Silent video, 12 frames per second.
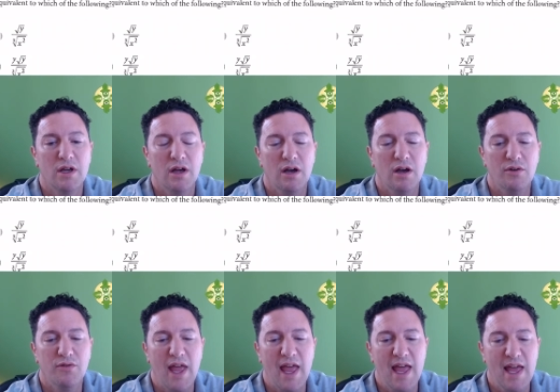of
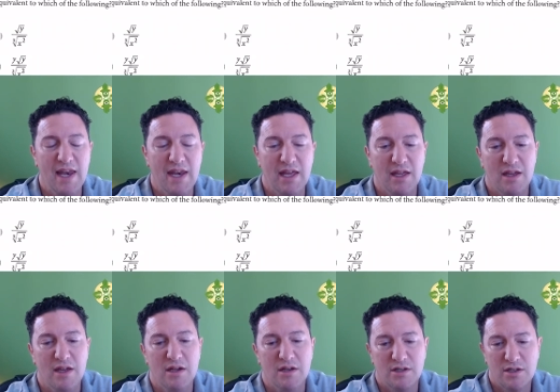n.
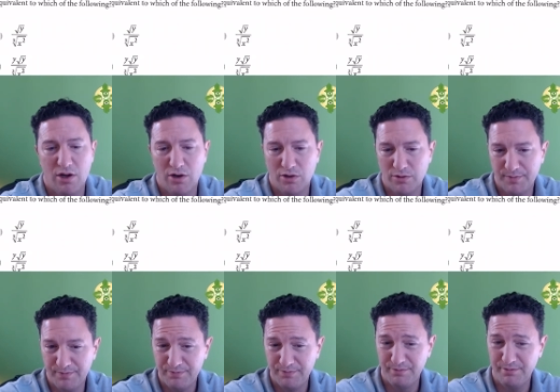So
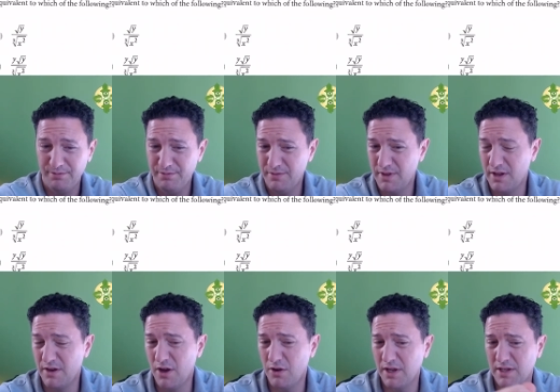
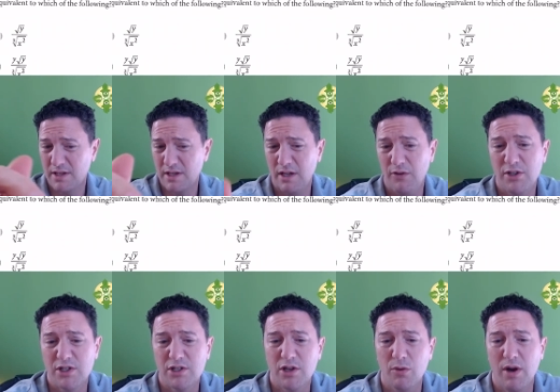Notice, if
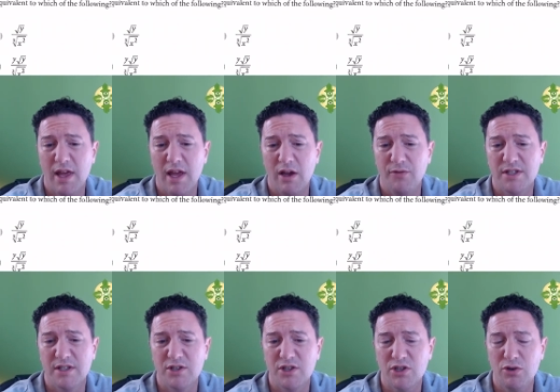it's to the 1 half, it's
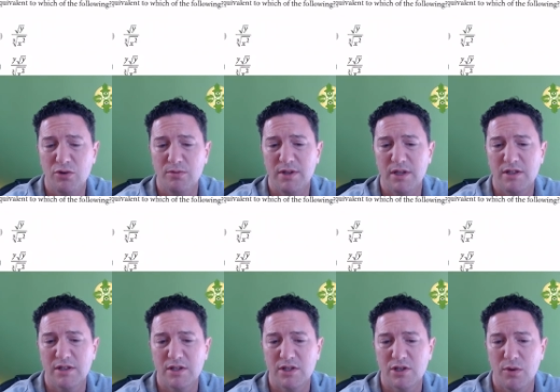assumed it's a
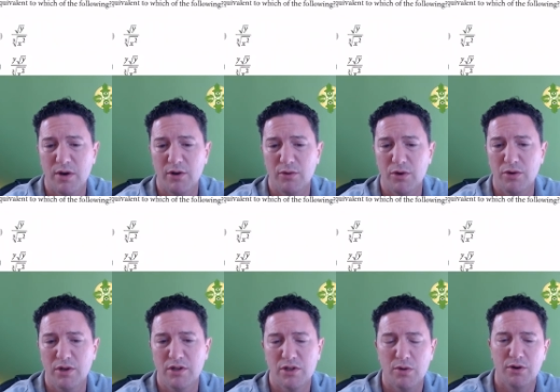square root.
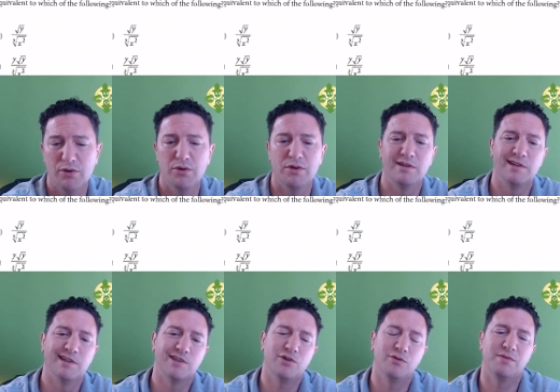Square root
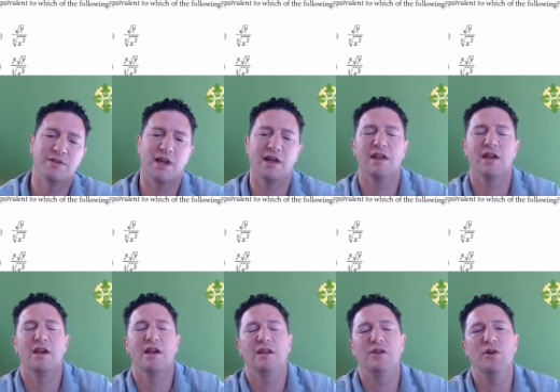assumes that
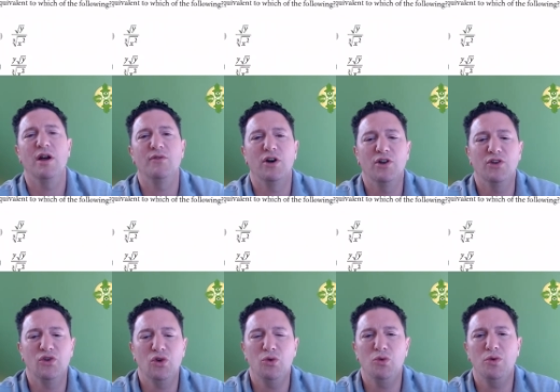you have a
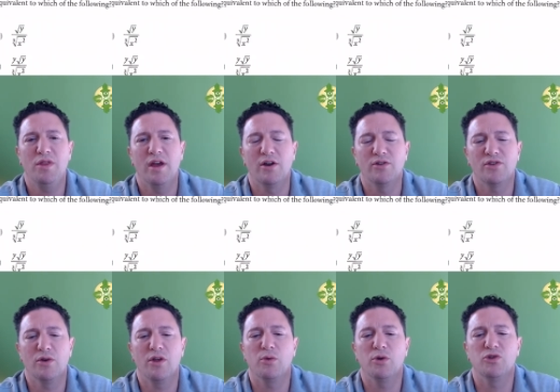2 there. So in
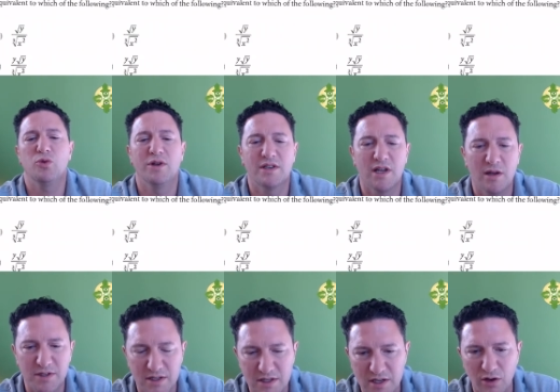other words, what times
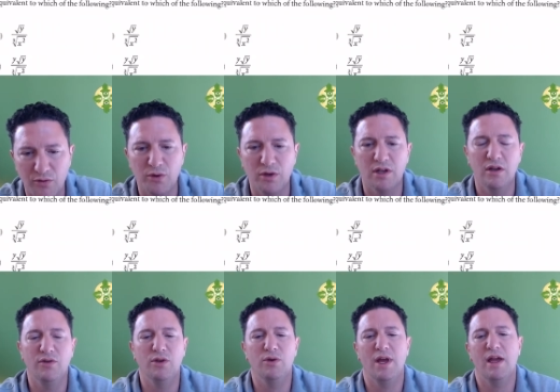itself will give
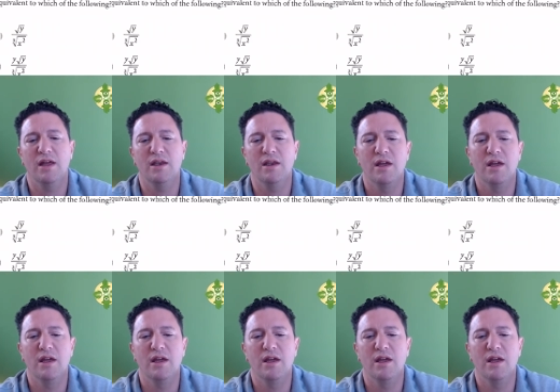you n,